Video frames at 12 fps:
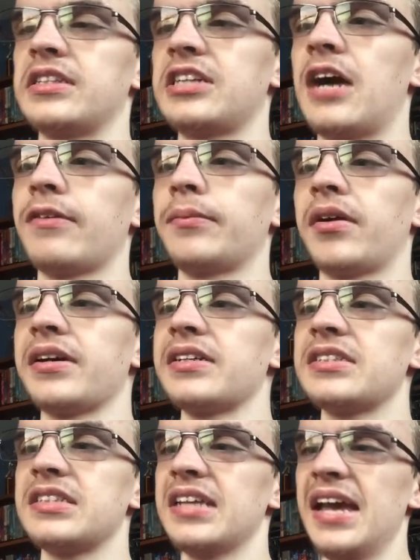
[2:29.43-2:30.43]
cover
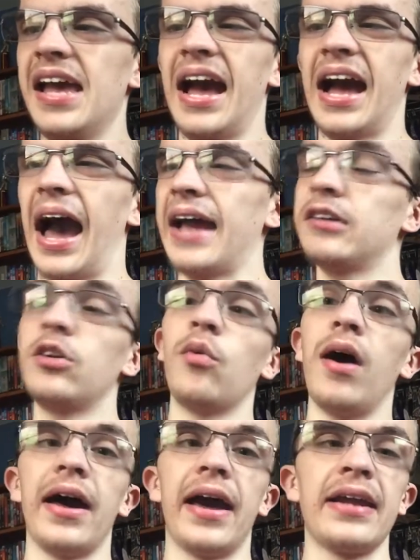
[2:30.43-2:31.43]
price. I don't know
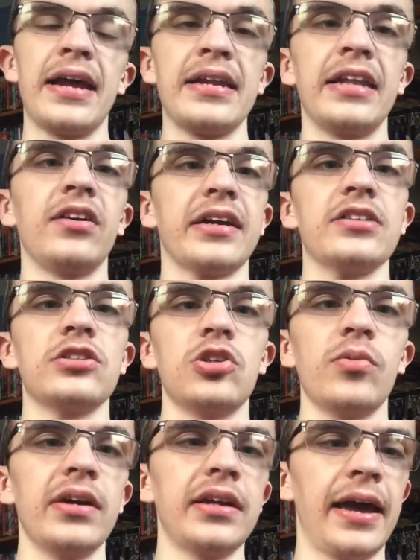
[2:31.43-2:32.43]
why. I, I didn't look
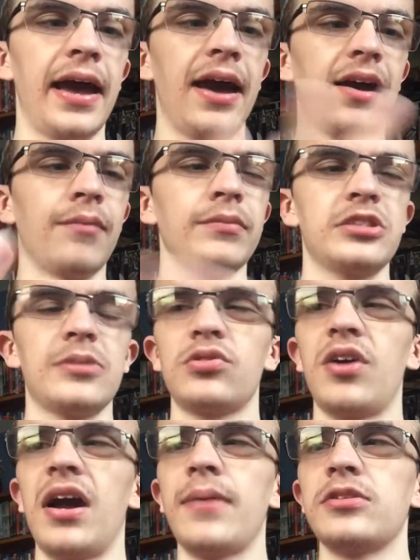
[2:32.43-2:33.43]
into it. I am
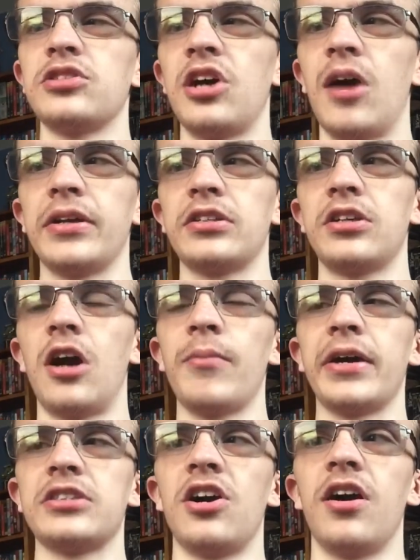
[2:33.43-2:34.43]
subscribed to Comic
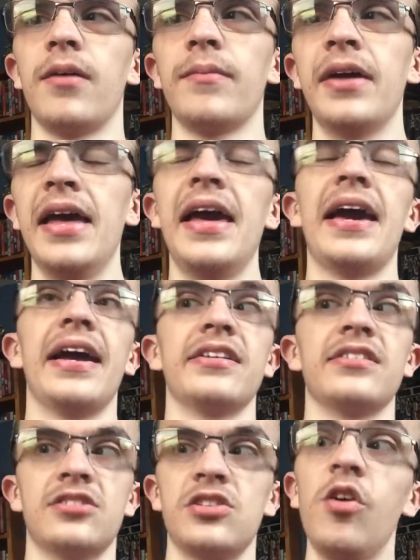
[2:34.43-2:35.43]
Comic Tom,
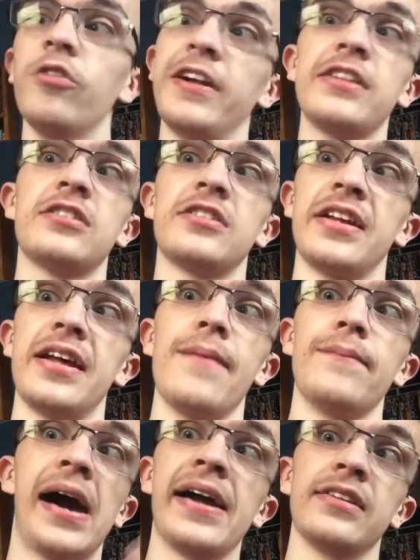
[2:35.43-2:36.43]
and no offense to him,
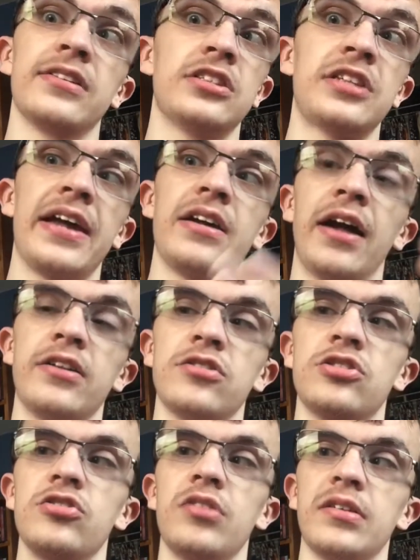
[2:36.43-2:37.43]
but I cycle. I
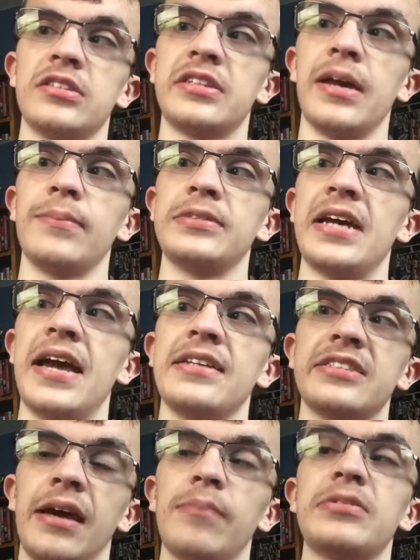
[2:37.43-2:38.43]
just do the skip ten,
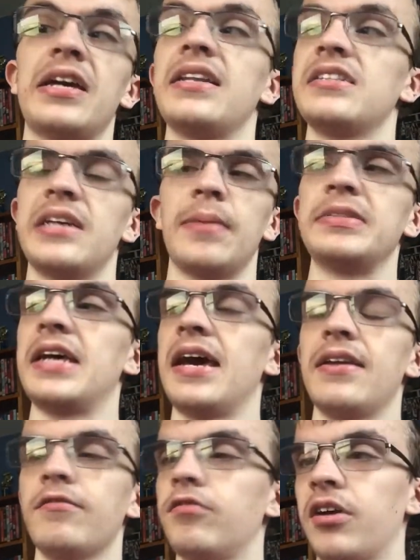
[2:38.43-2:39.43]
skip ten, skip
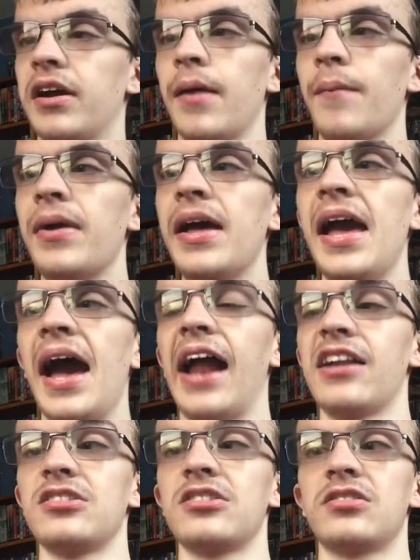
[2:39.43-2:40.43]
ten for him.
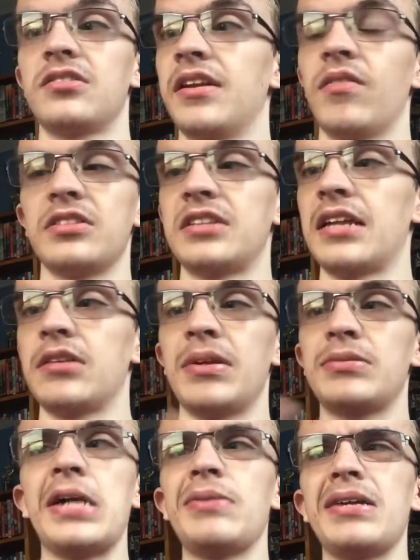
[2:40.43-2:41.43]
I just you know that's what,
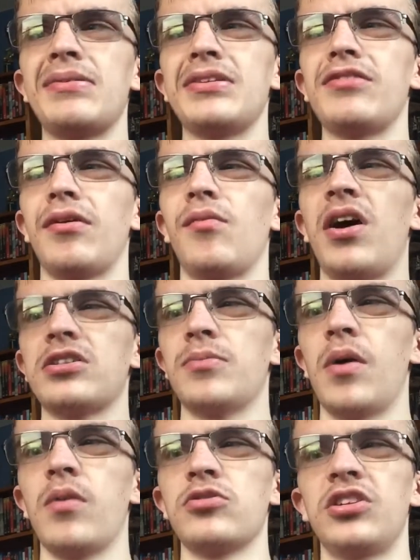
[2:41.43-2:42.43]
that's what I would do for
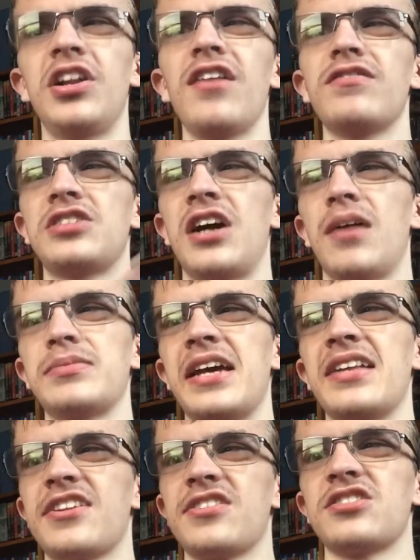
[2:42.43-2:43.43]
WatchMojo. A lot of top
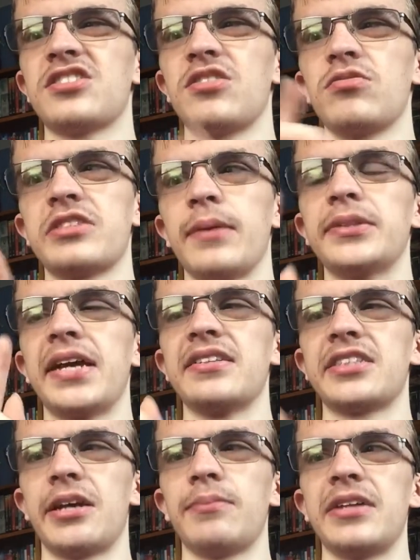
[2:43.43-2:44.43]
tens I just do skip ten,
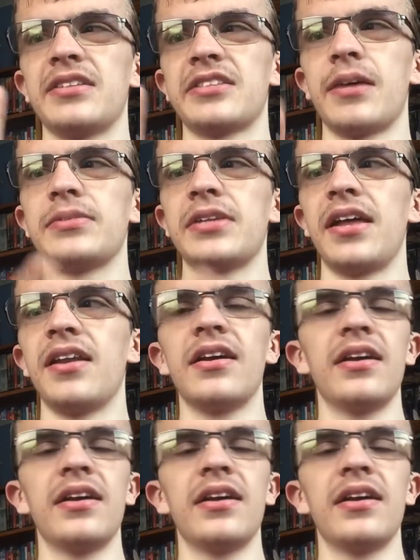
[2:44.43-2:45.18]
skip ten, skip ten.